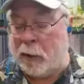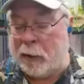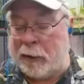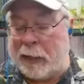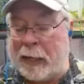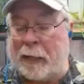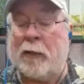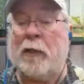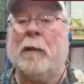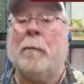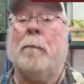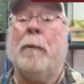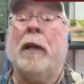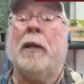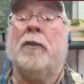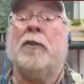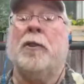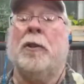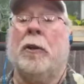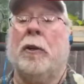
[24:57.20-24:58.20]
that's the
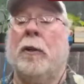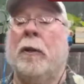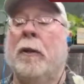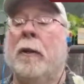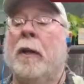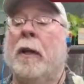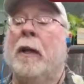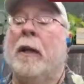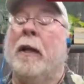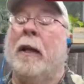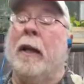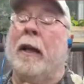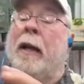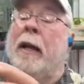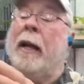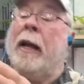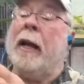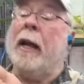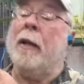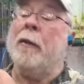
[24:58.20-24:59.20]
pistil.
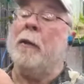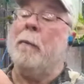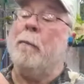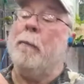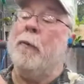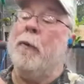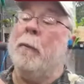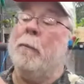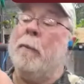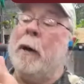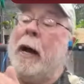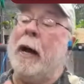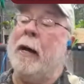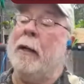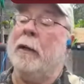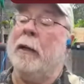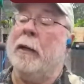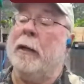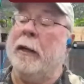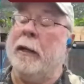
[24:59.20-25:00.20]
And the, the
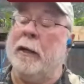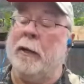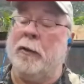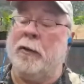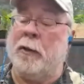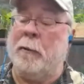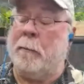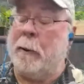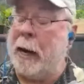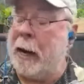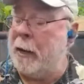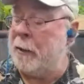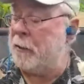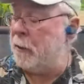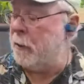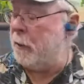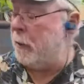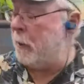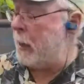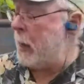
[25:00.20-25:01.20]
pollen is
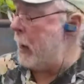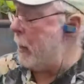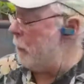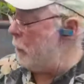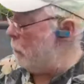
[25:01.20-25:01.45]
deposited on